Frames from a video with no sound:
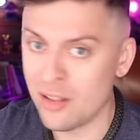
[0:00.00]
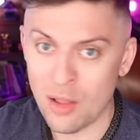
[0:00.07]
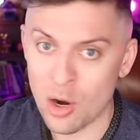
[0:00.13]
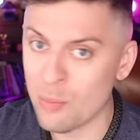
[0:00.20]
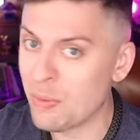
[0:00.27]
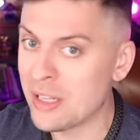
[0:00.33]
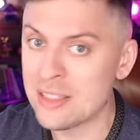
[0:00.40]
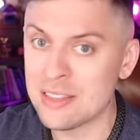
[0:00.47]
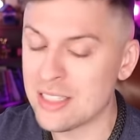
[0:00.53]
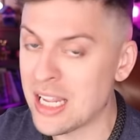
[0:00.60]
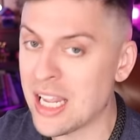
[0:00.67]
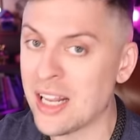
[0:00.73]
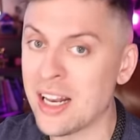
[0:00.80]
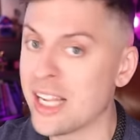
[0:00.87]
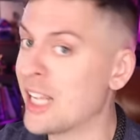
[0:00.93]
a LARPing
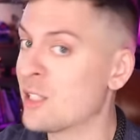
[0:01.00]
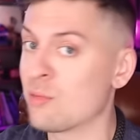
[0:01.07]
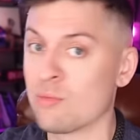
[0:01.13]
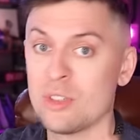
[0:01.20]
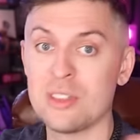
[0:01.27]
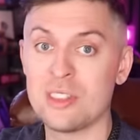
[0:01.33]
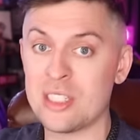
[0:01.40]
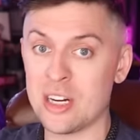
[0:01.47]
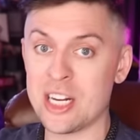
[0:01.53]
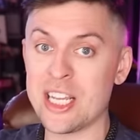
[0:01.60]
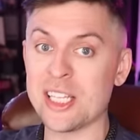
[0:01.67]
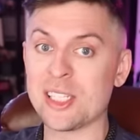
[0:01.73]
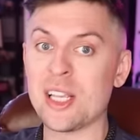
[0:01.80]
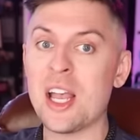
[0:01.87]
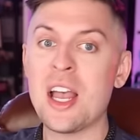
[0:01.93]
scene, it gets real
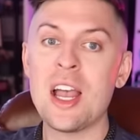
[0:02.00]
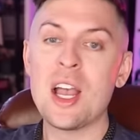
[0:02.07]
serious.